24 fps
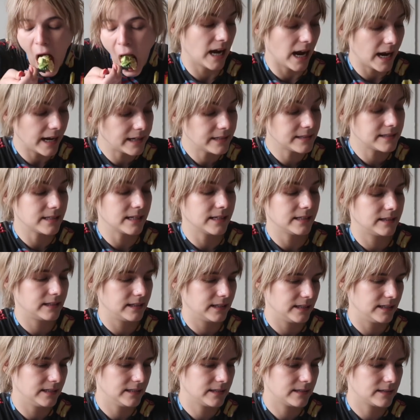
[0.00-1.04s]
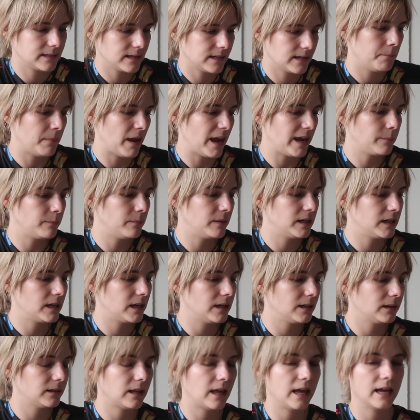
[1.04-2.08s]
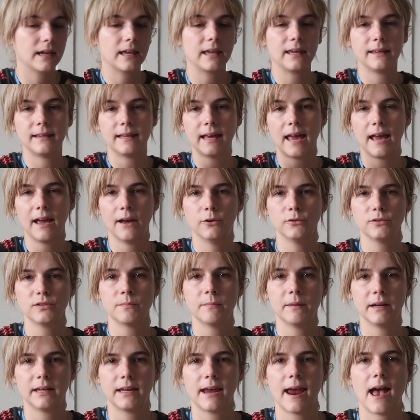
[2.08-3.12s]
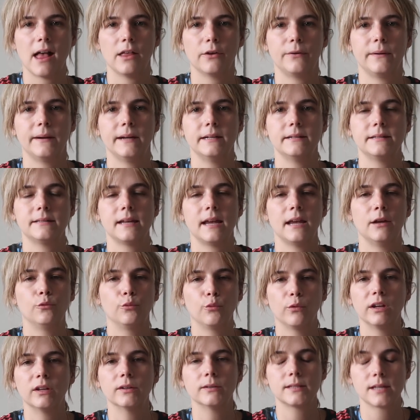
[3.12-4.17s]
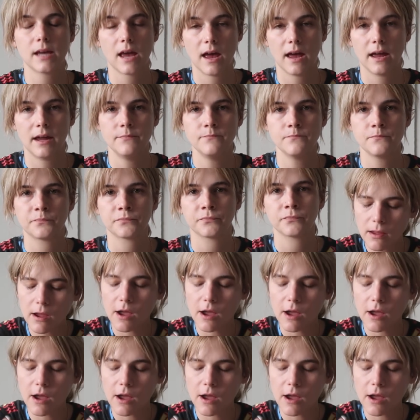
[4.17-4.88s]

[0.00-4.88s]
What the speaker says: Diets like these make me like count my calories in real time.